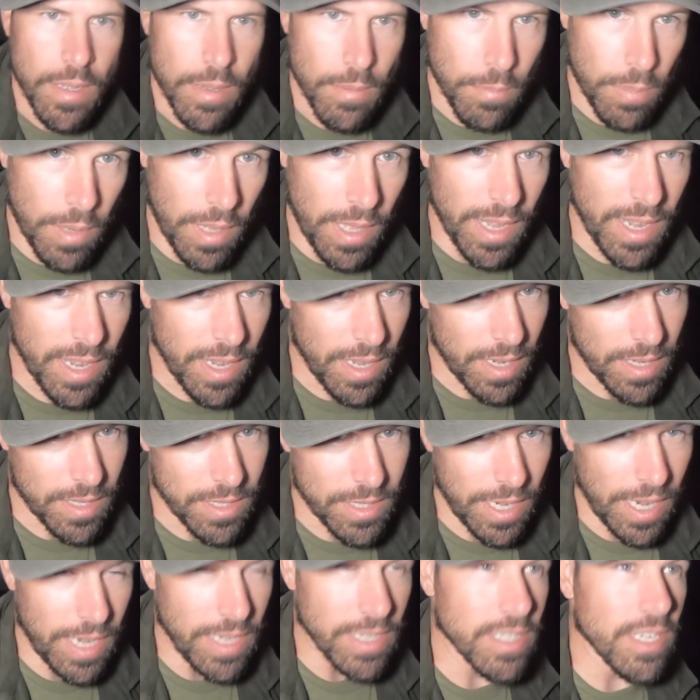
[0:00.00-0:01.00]
Probably gonna
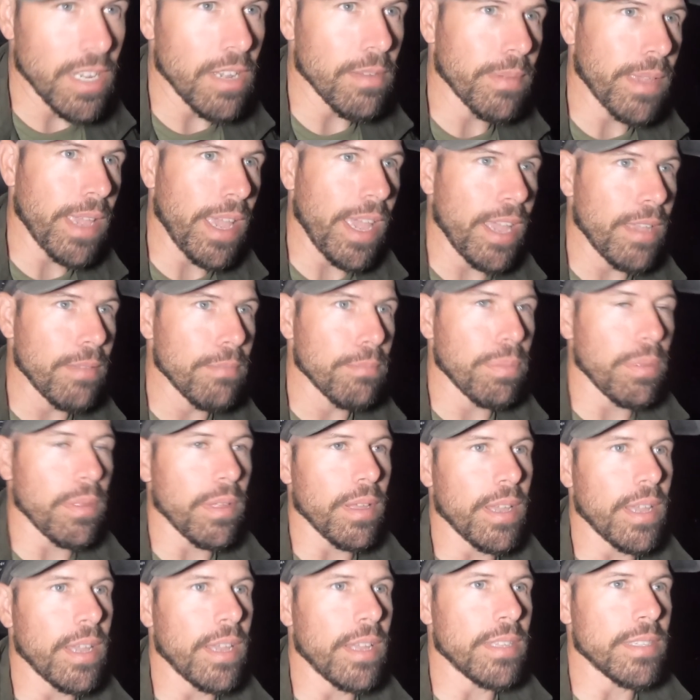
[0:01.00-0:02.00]
change up game
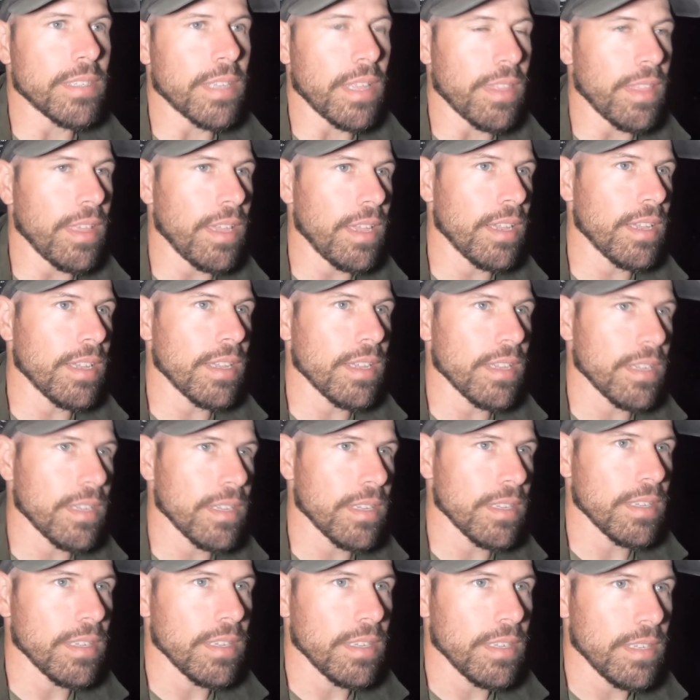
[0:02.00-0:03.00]
plans. I think
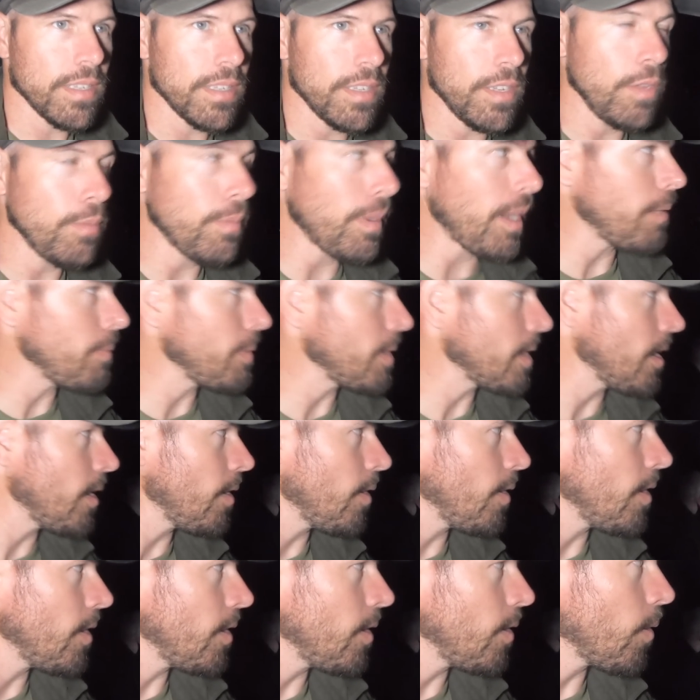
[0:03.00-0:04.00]
you might be
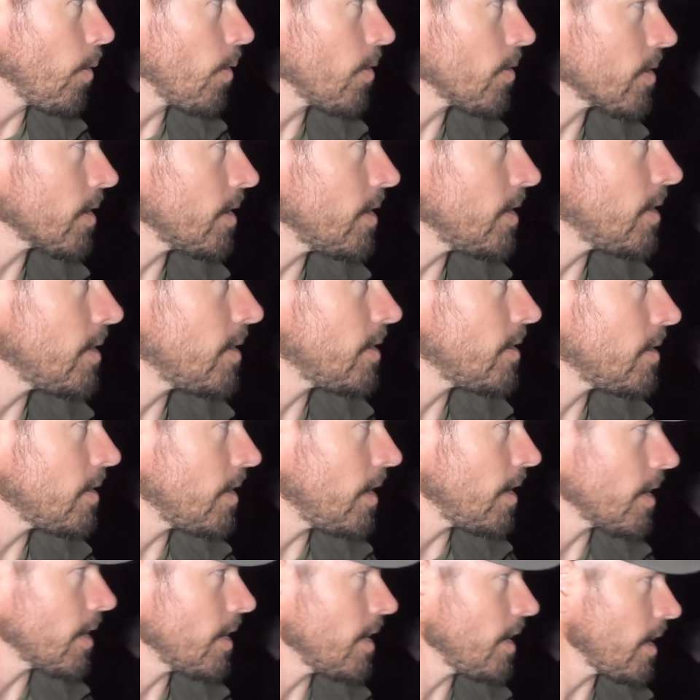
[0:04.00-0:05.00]
going North
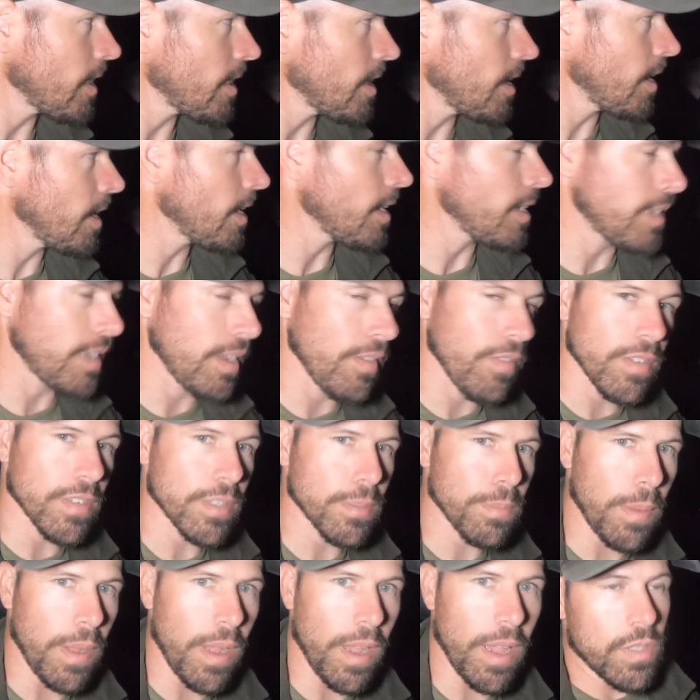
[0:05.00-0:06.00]
Kentucky. I think a different
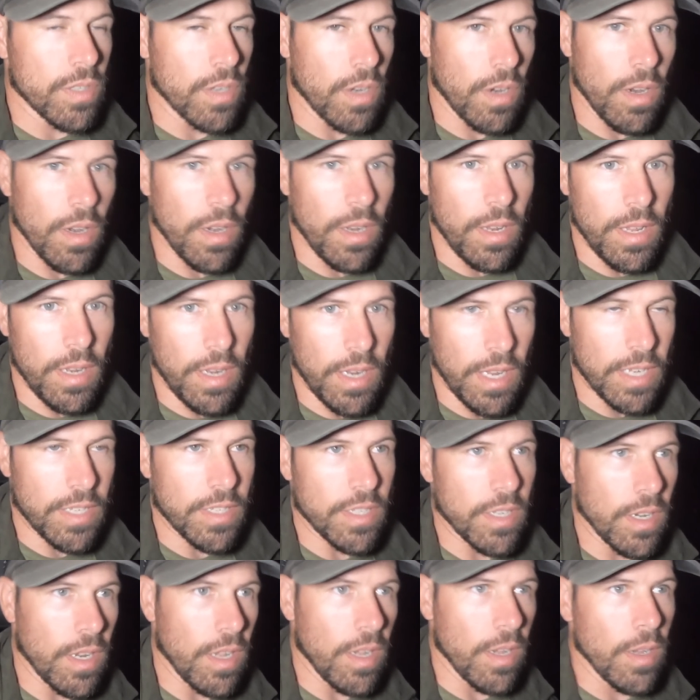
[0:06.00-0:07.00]
spot. Surely let
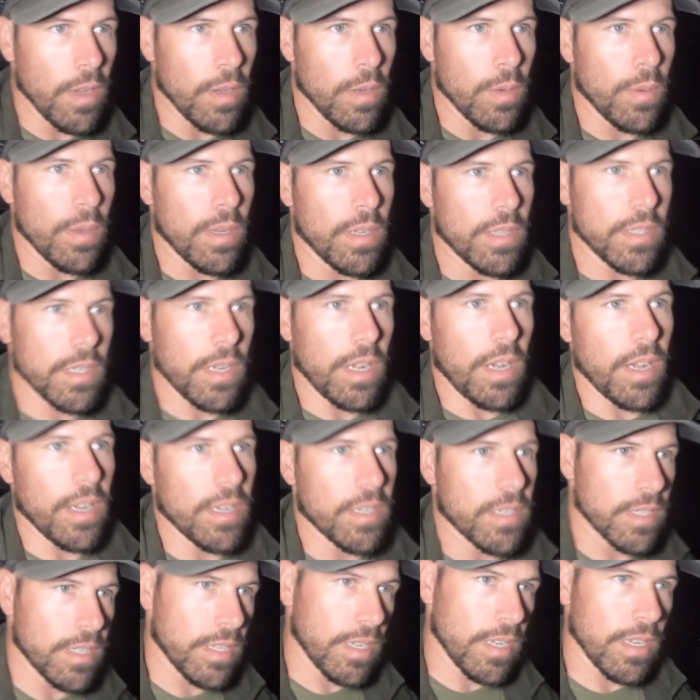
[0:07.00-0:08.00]
you know what
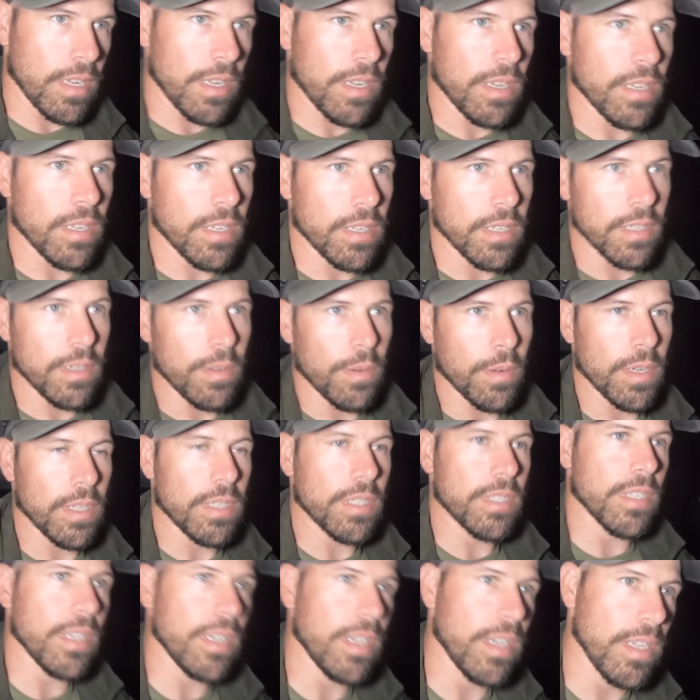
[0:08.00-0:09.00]
he
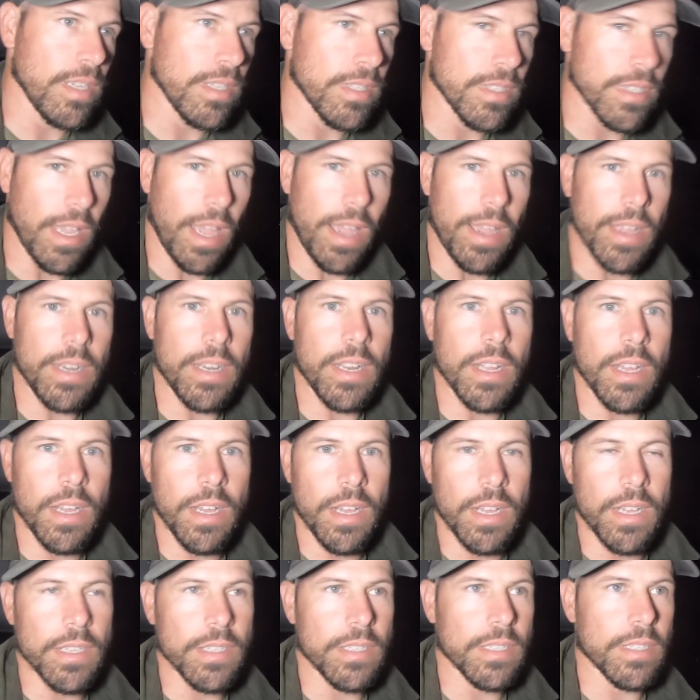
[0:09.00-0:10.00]
sees, how he
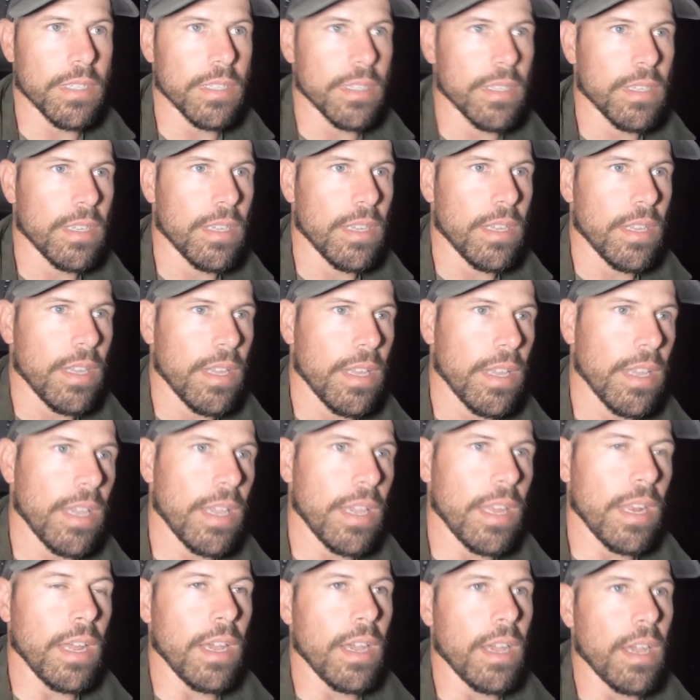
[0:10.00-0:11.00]
does, and